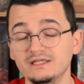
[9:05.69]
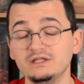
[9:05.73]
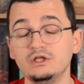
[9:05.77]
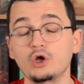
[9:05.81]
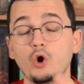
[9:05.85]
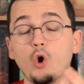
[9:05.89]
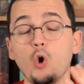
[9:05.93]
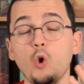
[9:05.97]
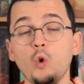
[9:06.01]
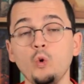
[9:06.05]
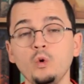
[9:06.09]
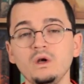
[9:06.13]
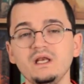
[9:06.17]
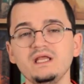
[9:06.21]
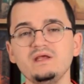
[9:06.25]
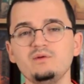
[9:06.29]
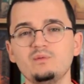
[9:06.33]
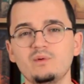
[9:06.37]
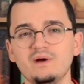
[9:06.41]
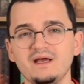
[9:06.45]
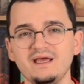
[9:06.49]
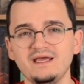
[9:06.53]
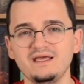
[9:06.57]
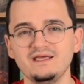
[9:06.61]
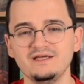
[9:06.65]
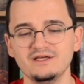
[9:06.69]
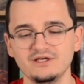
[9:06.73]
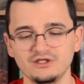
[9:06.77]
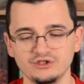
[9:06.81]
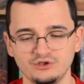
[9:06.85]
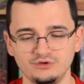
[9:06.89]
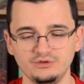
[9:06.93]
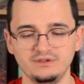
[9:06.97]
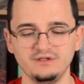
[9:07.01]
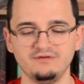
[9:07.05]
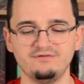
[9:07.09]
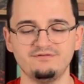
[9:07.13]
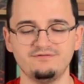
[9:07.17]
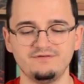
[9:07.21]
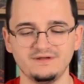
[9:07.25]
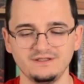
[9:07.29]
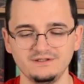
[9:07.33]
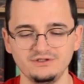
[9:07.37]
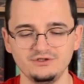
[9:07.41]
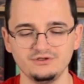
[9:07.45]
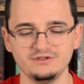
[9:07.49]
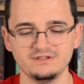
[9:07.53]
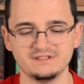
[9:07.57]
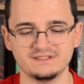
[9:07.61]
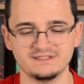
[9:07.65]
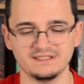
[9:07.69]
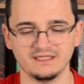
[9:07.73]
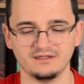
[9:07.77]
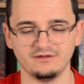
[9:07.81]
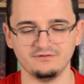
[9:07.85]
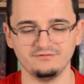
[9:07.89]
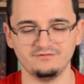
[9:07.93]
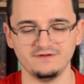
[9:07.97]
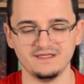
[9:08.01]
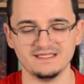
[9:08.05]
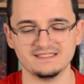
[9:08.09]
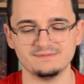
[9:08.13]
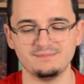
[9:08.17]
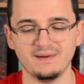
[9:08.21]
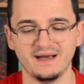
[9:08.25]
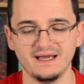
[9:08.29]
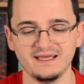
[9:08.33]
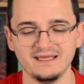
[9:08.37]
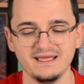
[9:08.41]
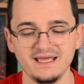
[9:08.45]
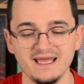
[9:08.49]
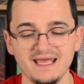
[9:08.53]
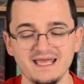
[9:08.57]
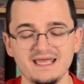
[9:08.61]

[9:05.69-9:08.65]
The only way to defend yourself is by